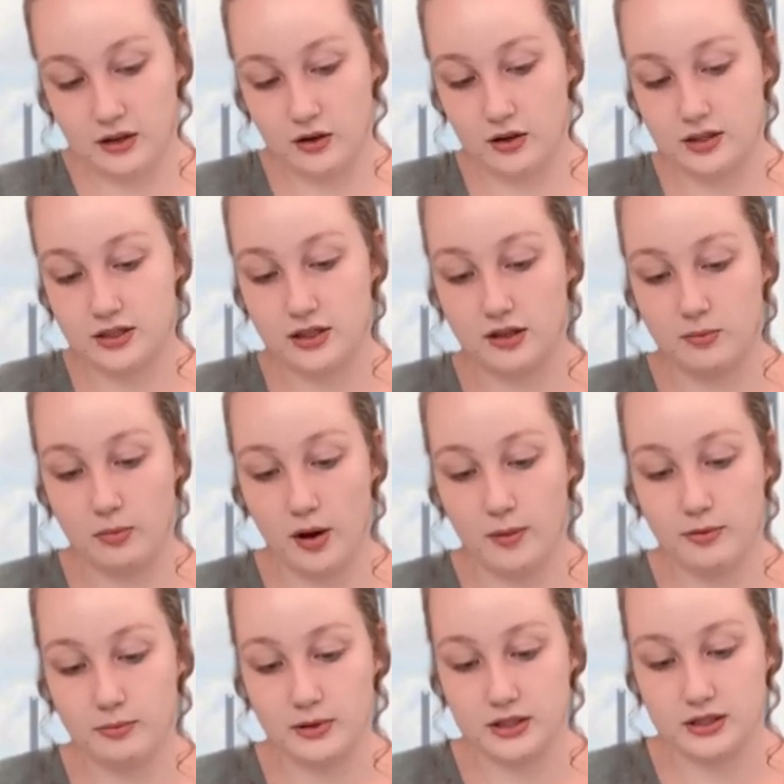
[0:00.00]
You can see the bobby
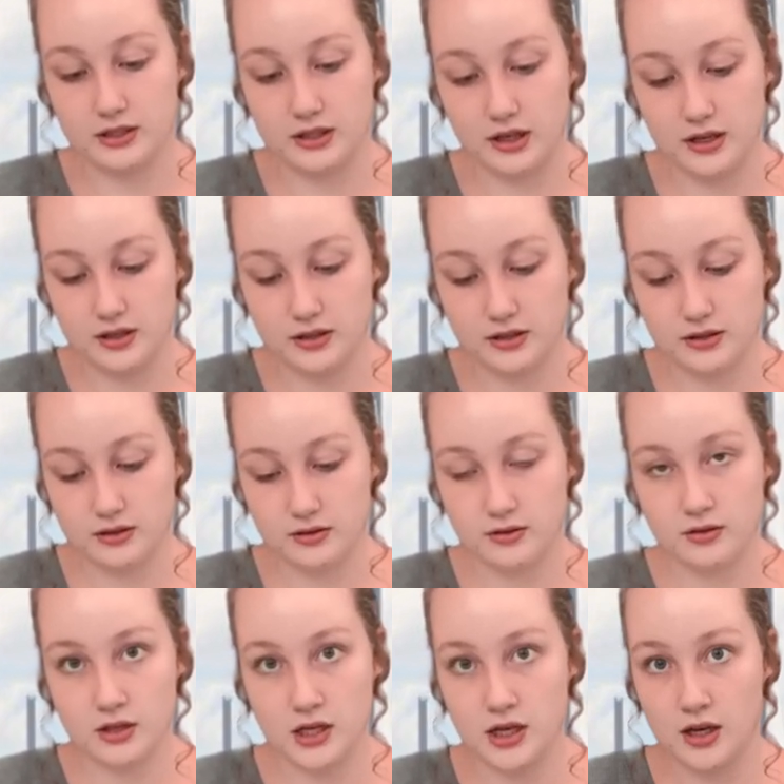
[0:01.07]
pin sticks,
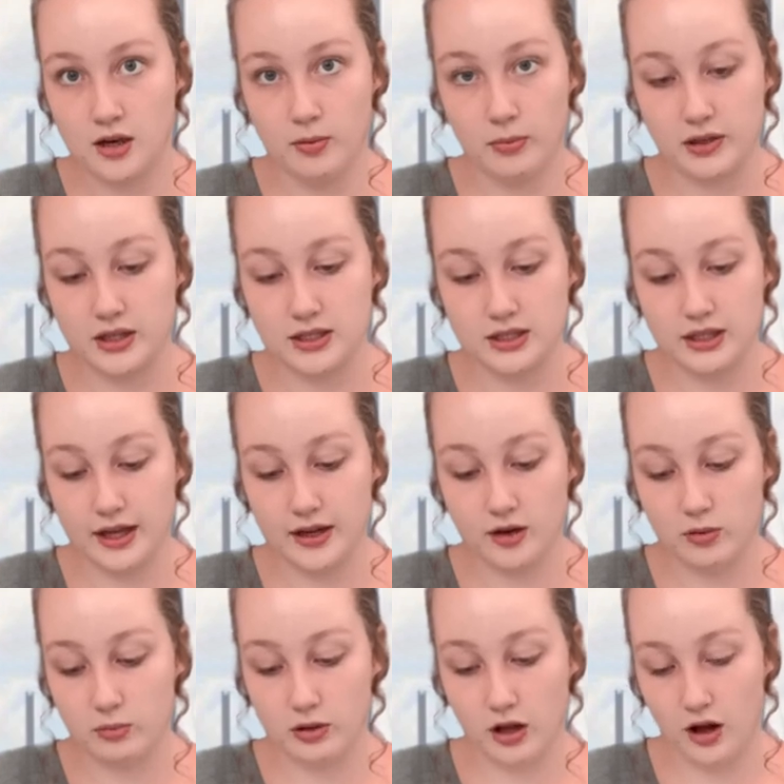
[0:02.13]
but this Lego
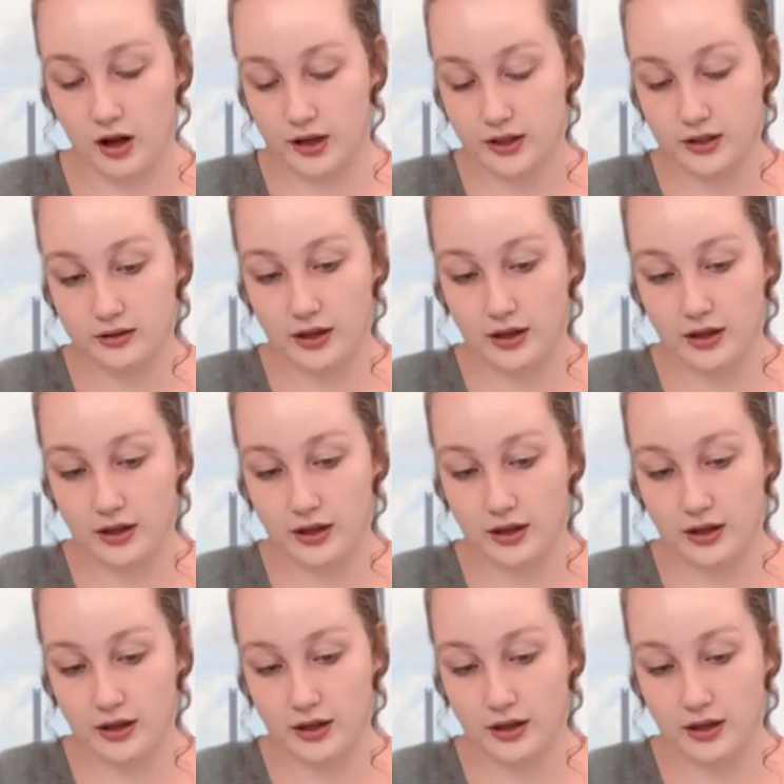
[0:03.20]
block,